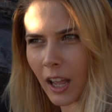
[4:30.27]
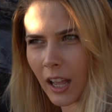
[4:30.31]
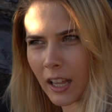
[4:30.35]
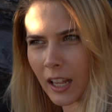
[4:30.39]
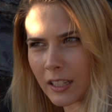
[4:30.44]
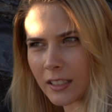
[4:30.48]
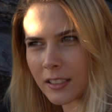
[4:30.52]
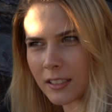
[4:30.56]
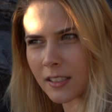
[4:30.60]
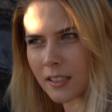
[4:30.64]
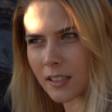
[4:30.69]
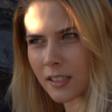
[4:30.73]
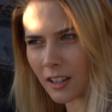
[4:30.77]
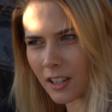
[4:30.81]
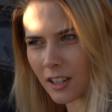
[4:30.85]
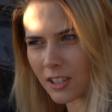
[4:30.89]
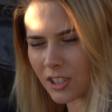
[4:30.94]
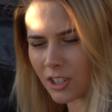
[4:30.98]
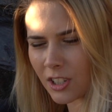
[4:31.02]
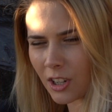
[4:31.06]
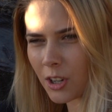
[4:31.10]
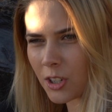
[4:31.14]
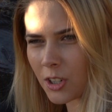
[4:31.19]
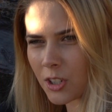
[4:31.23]
and I
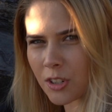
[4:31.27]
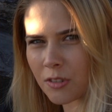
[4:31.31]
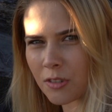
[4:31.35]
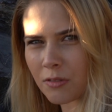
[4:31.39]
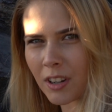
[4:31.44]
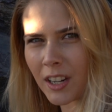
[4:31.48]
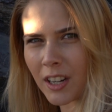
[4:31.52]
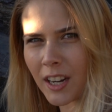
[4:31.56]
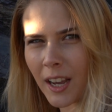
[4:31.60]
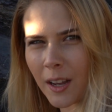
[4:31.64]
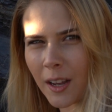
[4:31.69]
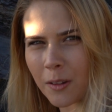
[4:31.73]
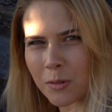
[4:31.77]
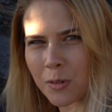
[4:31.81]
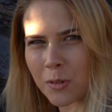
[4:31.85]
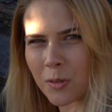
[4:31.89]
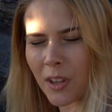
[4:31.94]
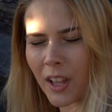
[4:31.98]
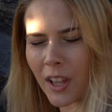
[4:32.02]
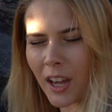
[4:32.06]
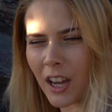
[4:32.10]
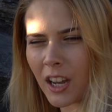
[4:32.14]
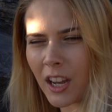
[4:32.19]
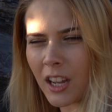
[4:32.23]
don't know, it just really helps with
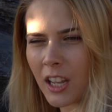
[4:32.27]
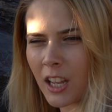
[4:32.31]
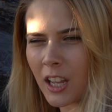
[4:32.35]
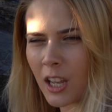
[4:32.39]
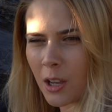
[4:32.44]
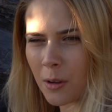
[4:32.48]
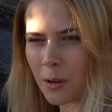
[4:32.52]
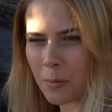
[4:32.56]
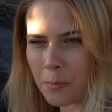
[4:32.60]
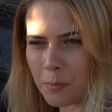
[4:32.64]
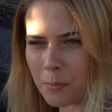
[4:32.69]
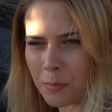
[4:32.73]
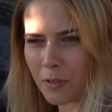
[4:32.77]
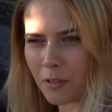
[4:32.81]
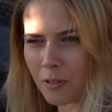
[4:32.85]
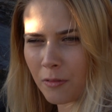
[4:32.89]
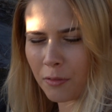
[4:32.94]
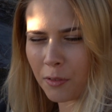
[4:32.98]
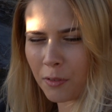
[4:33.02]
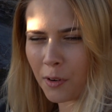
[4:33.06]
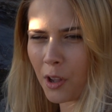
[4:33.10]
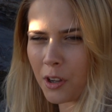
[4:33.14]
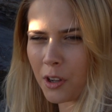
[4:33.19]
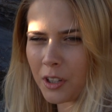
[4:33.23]
that. But
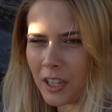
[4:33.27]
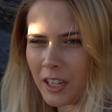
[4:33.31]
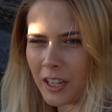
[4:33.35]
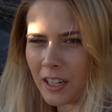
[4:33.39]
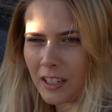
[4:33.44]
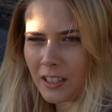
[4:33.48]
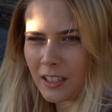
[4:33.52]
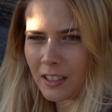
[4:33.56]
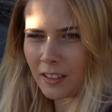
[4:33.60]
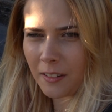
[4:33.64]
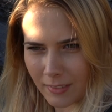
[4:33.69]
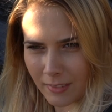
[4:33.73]
vlogging...